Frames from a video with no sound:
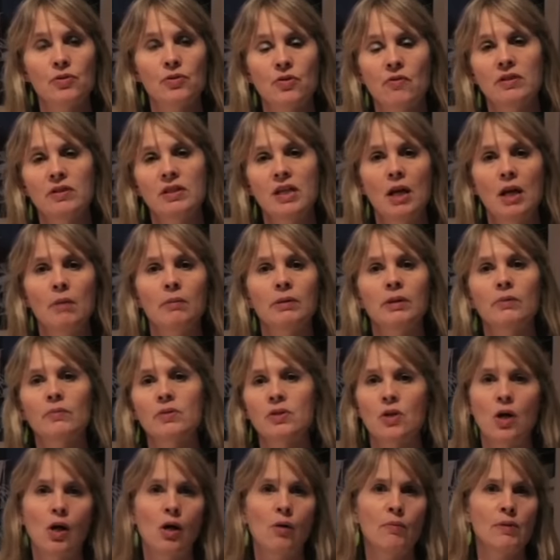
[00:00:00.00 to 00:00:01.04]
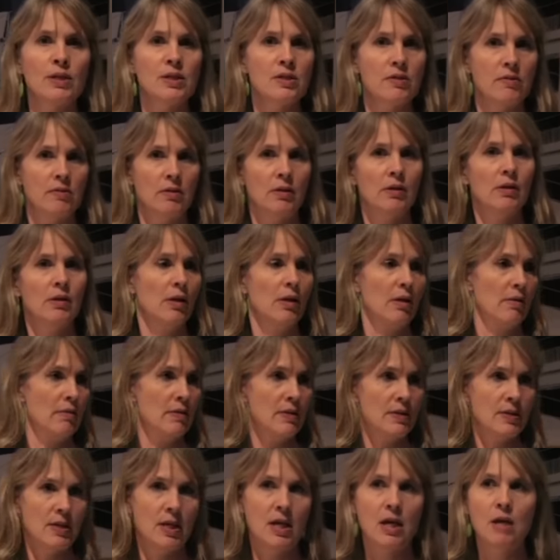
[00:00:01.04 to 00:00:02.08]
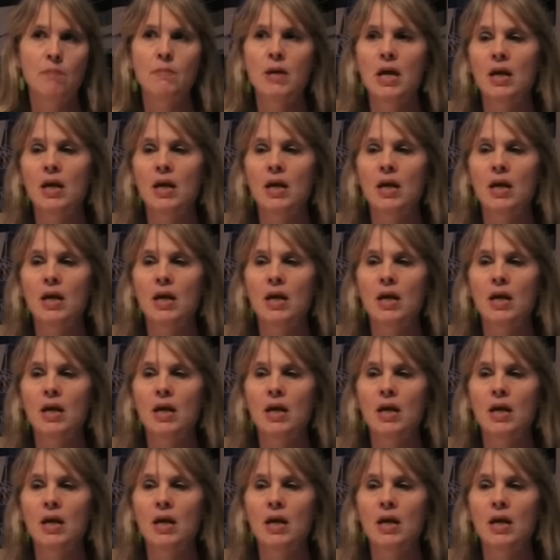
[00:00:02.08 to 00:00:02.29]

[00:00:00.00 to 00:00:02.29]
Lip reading: So the table, it was always the same,